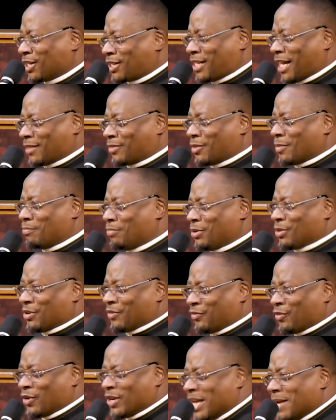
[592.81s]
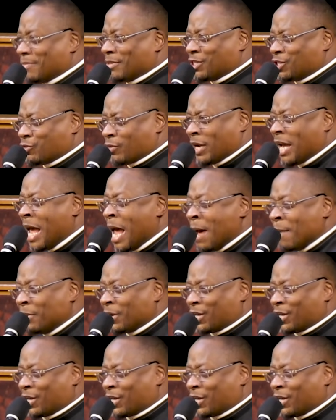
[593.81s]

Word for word: Look at the beautiful imagery ministry